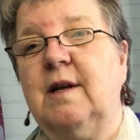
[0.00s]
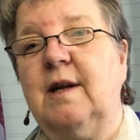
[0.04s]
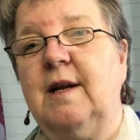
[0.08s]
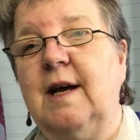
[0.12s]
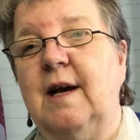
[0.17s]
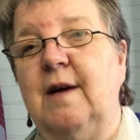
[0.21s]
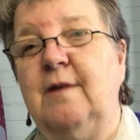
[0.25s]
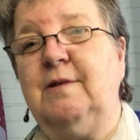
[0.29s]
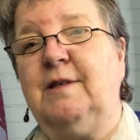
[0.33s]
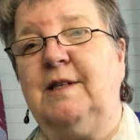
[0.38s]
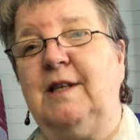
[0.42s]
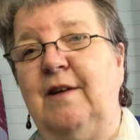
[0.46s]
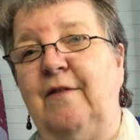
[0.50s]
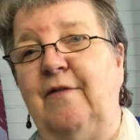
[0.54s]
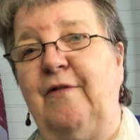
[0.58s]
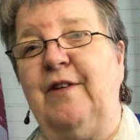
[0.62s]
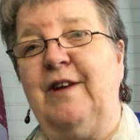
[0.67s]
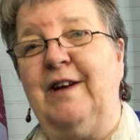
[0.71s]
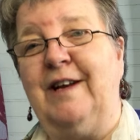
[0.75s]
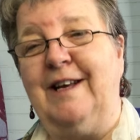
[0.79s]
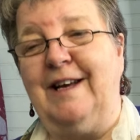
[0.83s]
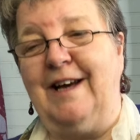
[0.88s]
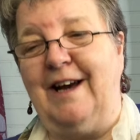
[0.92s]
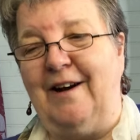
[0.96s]
lousy
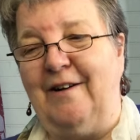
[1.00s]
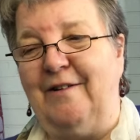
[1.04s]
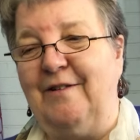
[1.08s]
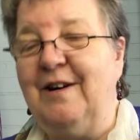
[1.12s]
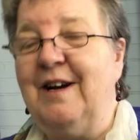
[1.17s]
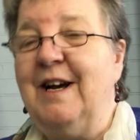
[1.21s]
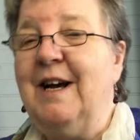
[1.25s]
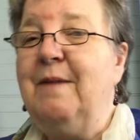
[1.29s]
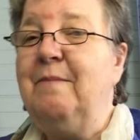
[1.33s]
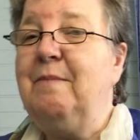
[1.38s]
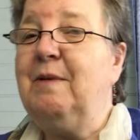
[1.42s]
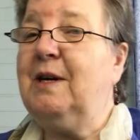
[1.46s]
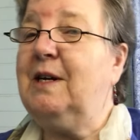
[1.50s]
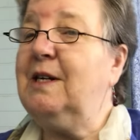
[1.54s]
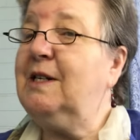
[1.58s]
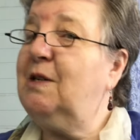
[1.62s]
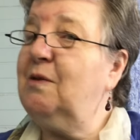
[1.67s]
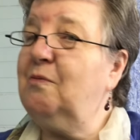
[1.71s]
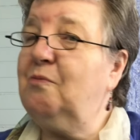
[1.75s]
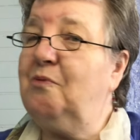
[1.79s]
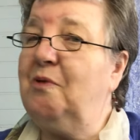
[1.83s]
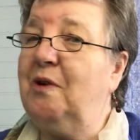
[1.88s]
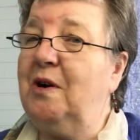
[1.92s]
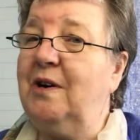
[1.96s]
video because
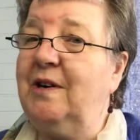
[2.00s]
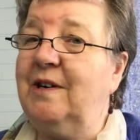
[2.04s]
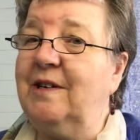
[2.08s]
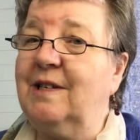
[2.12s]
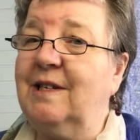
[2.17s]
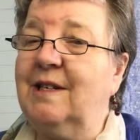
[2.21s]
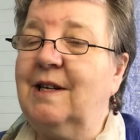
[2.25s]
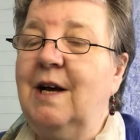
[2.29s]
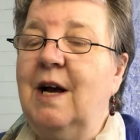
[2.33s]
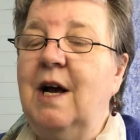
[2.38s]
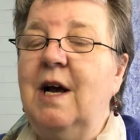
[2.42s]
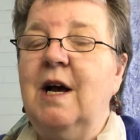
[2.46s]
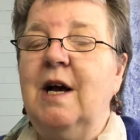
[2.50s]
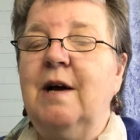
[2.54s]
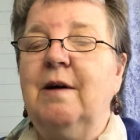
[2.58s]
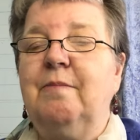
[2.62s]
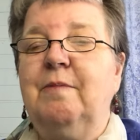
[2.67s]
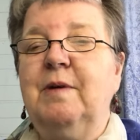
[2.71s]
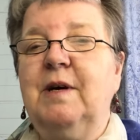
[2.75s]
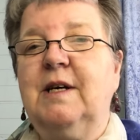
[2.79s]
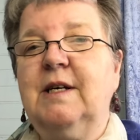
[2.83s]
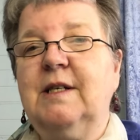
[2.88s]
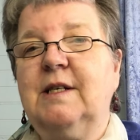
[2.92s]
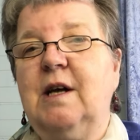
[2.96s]
it was,
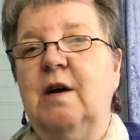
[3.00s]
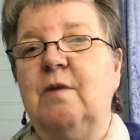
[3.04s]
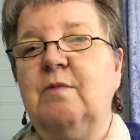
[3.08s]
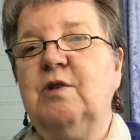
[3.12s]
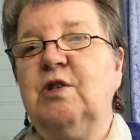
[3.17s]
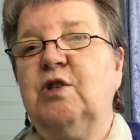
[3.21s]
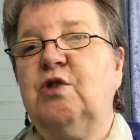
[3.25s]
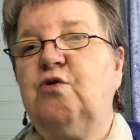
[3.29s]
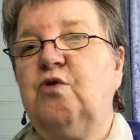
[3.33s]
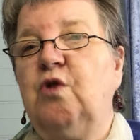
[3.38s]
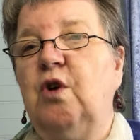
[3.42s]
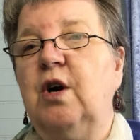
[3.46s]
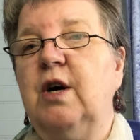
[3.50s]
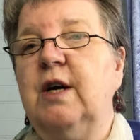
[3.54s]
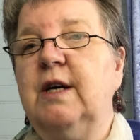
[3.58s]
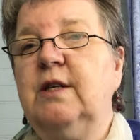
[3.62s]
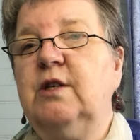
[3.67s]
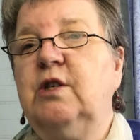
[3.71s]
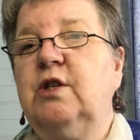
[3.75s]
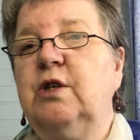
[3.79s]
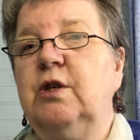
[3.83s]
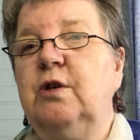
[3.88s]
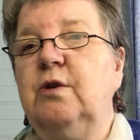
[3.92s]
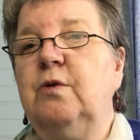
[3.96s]
because I was trying
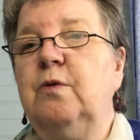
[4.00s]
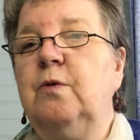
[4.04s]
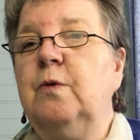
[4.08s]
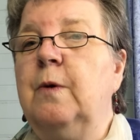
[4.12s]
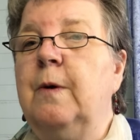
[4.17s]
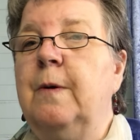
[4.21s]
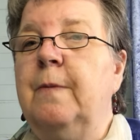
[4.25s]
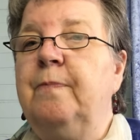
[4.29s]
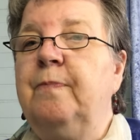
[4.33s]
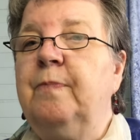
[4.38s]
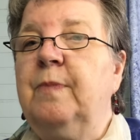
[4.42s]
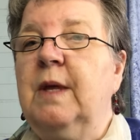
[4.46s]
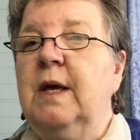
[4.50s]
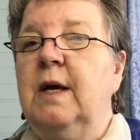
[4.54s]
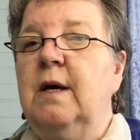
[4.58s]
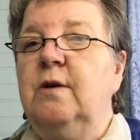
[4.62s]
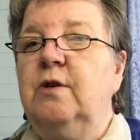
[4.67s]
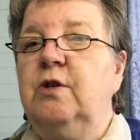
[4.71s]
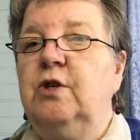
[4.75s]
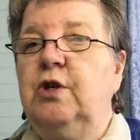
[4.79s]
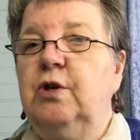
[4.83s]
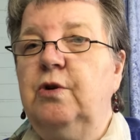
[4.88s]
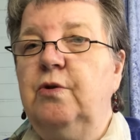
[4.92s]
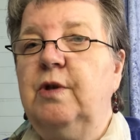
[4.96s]
to
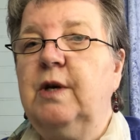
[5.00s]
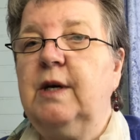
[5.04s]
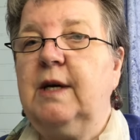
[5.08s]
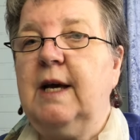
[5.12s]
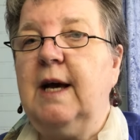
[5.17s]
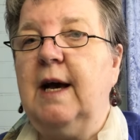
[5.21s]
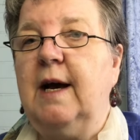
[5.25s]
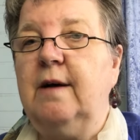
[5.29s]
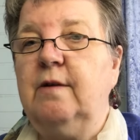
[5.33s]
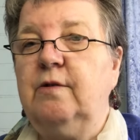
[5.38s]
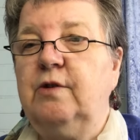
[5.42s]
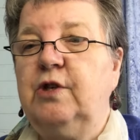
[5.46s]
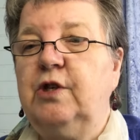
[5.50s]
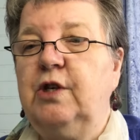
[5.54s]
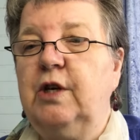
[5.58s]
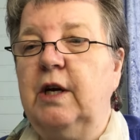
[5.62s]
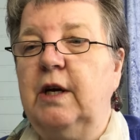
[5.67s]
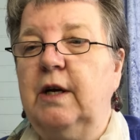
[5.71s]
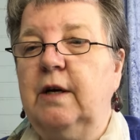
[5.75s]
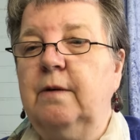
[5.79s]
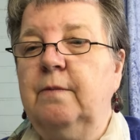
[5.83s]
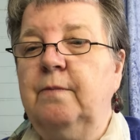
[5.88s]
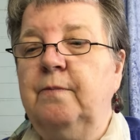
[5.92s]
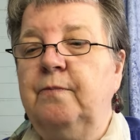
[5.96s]
do the
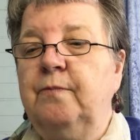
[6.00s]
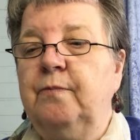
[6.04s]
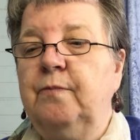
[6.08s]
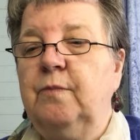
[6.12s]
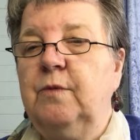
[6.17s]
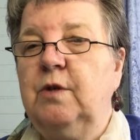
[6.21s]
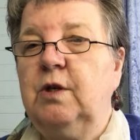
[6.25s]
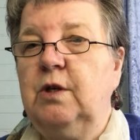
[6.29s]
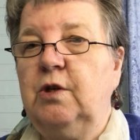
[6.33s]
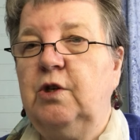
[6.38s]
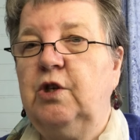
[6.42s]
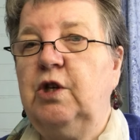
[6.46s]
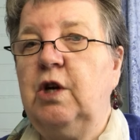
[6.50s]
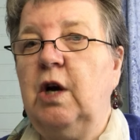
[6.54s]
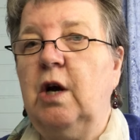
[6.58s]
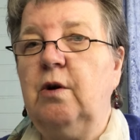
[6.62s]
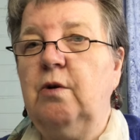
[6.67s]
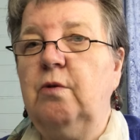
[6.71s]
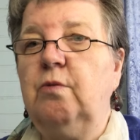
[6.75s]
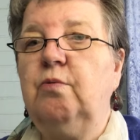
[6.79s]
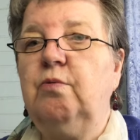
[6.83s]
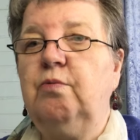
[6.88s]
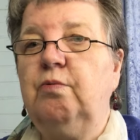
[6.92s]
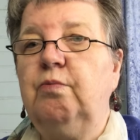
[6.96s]
couching to
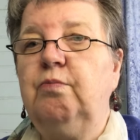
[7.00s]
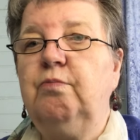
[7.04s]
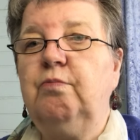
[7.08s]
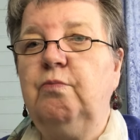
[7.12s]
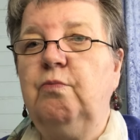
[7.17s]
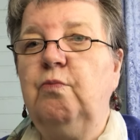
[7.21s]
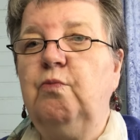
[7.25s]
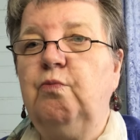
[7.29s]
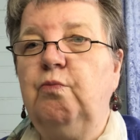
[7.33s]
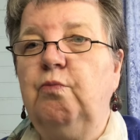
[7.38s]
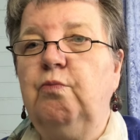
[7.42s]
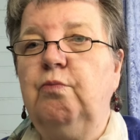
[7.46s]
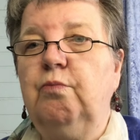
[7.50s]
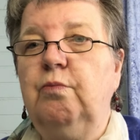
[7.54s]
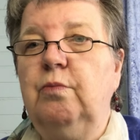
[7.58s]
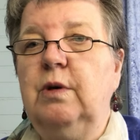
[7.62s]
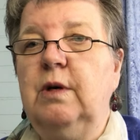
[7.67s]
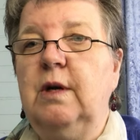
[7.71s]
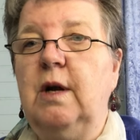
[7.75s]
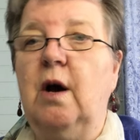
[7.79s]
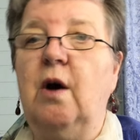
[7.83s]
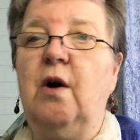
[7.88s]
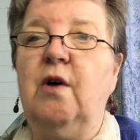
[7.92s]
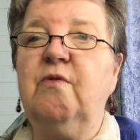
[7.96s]
show
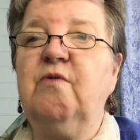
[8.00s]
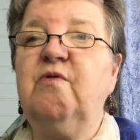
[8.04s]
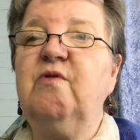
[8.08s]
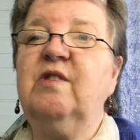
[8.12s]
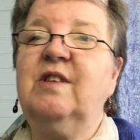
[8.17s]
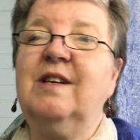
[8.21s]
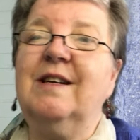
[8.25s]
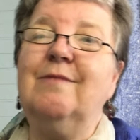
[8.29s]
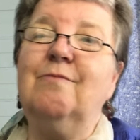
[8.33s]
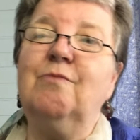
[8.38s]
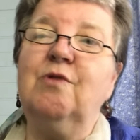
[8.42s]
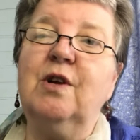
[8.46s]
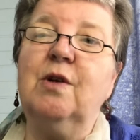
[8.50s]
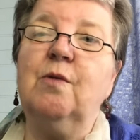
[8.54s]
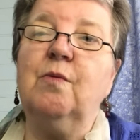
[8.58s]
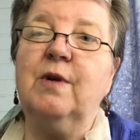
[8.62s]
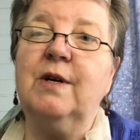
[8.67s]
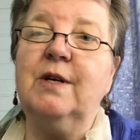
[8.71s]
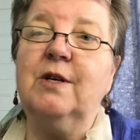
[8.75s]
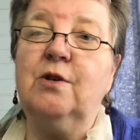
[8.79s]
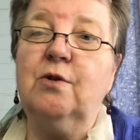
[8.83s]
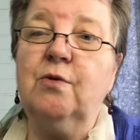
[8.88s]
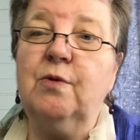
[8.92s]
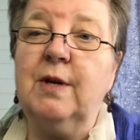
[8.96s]
you know, I didn't really
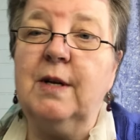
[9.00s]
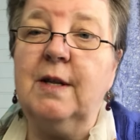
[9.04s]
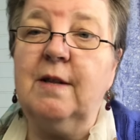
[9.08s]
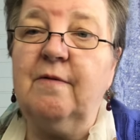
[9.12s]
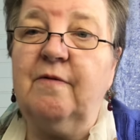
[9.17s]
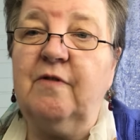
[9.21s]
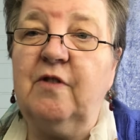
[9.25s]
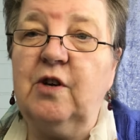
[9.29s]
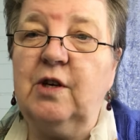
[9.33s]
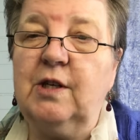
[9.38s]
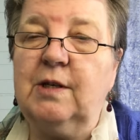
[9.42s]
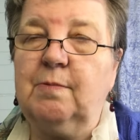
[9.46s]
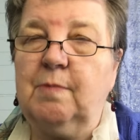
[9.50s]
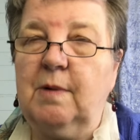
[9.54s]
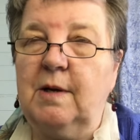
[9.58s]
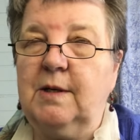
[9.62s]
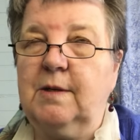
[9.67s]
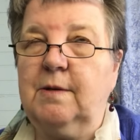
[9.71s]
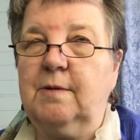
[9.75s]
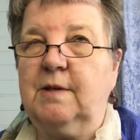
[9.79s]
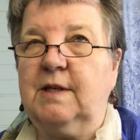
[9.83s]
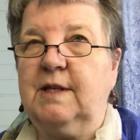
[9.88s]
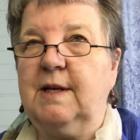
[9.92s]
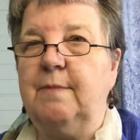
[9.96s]
want to do it in the first
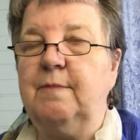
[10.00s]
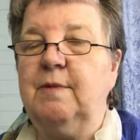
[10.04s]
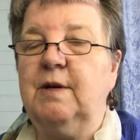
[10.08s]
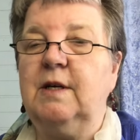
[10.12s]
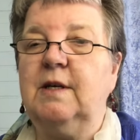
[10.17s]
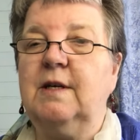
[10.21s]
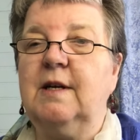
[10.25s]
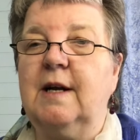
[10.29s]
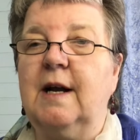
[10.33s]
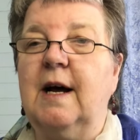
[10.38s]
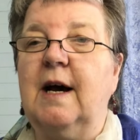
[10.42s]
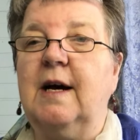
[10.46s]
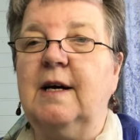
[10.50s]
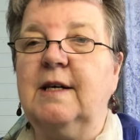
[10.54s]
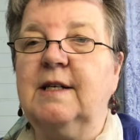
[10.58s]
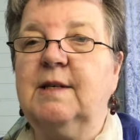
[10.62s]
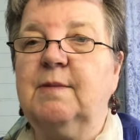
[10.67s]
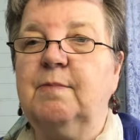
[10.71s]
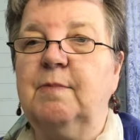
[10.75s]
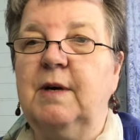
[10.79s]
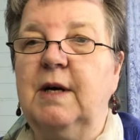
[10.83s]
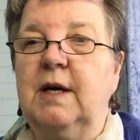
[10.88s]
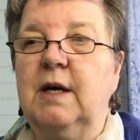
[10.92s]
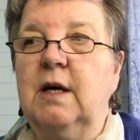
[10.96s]
place, but somebody did
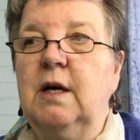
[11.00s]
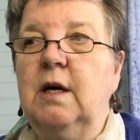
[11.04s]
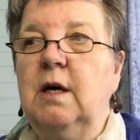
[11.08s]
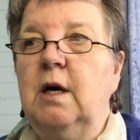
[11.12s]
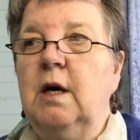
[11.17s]
ask me